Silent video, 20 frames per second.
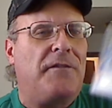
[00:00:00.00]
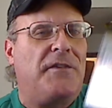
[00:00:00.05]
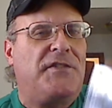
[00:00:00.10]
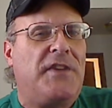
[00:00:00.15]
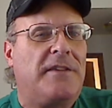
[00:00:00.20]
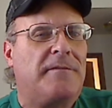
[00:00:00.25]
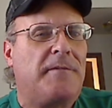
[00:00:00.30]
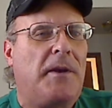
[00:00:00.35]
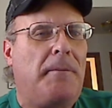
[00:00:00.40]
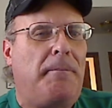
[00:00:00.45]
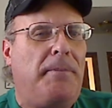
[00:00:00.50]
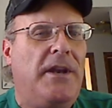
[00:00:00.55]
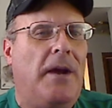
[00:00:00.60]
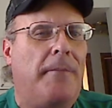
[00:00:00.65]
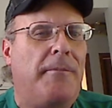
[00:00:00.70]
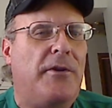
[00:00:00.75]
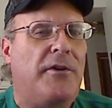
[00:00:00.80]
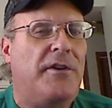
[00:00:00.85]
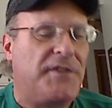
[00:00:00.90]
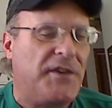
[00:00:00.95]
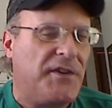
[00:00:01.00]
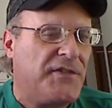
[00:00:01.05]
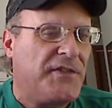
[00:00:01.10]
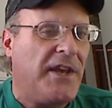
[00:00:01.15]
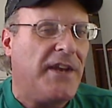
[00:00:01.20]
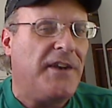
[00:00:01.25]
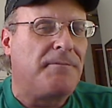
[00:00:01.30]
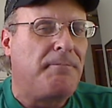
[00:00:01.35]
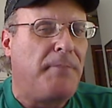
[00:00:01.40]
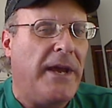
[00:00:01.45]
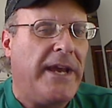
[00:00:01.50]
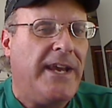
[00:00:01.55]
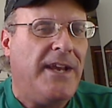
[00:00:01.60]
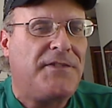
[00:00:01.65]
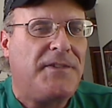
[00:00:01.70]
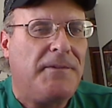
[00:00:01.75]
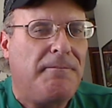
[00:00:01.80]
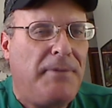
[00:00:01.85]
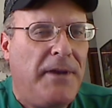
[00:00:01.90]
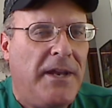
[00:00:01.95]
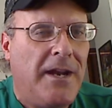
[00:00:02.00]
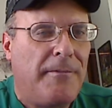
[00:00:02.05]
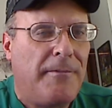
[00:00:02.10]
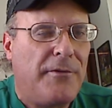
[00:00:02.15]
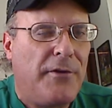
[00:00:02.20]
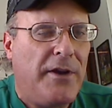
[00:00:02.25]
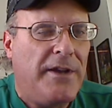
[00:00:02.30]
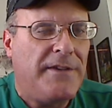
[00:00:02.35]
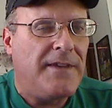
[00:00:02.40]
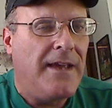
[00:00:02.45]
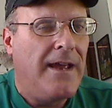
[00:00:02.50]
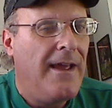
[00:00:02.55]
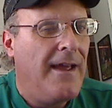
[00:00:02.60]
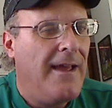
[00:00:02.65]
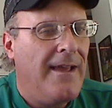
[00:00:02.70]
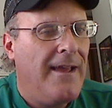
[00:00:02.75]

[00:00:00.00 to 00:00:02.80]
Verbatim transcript: He sends them to PW, does he send his big hits in PWEs?